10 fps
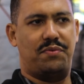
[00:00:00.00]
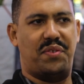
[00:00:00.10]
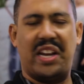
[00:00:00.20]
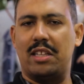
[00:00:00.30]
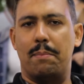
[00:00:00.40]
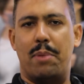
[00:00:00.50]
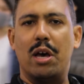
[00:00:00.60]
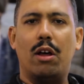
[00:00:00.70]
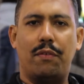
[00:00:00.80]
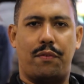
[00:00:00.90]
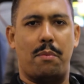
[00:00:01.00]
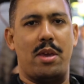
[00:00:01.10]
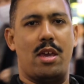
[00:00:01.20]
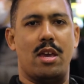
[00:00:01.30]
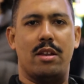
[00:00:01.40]
fitting the bill for
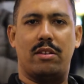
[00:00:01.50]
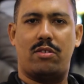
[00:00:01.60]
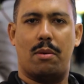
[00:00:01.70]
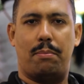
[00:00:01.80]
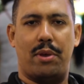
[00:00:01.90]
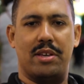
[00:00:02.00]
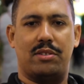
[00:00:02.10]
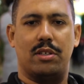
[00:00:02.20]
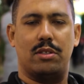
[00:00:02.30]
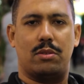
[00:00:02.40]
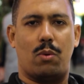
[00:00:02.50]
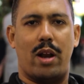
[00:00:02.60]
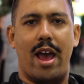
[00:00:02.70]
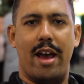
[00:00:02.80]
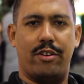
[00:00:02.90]
me in some places
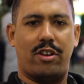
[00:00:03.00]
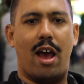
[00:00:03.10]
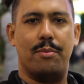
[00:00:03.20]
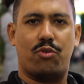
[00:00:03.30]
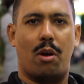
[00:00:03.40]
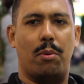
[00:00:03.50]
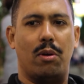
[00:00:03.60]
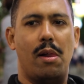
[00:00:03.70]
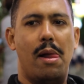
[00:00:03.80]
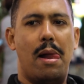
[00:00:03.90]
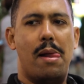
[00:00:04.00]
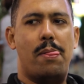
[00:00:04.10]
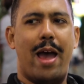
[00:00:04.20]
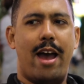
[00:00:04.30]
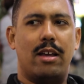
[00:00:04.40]
when I had times trouble.
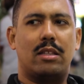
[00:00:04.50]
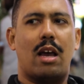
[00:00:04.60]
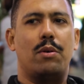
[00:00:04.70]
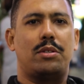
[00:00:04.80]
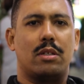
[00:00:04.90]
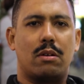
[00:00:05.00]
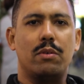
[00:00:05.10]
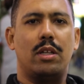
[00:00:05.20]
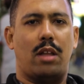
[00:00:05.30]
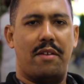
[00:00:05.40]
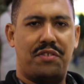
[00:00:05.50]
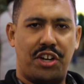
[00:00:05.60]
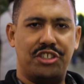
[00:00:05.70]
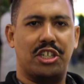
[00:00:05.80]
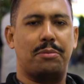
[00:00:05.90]
That was like a real
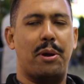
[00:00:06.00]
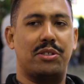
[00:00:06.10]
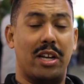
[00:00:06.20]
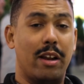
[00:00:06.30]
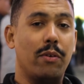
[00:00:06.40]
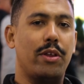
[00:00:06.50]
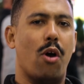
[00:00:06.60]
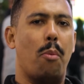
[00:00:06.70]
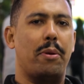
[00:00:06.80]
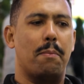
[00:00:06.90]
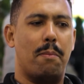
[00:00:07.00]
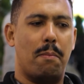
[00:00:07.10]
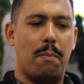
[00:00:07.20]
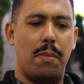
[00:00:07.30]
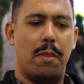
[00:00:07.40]
life-changing experience, and it really opened
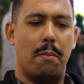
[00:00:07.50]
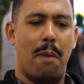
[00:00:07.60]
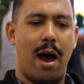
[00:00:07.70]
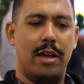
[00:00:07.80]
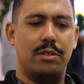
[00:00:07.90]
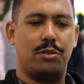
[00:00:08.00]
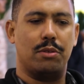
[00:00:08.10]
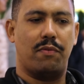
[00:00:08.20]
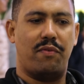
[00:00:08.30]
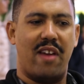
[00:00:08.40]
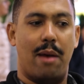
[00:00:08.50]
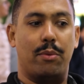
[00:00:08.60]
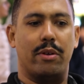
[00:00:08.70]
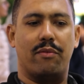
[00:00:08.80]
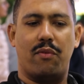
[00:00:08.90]
the minds of
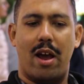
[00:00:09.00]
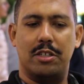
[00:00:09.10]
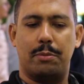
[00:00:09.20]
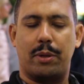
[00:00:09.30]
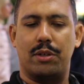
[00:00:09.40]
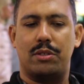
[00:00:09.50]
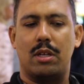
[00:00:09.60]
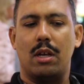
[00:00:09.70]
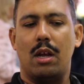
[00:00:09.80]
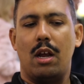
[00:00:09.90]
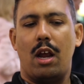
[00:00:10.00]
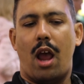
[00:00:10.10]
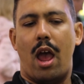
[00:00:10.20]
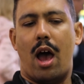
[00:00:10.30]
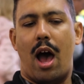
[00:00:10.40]
family and friends, because
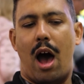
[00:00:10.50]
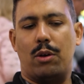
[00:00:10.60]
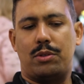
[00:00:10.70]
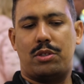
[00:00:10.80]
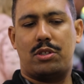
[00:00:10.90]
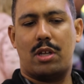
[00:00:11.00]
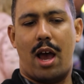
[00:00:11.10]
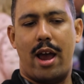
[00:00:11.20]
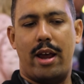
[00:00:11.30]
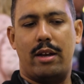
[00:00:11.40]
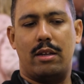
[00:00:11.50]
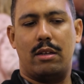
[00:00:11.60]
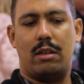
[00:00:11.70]
outside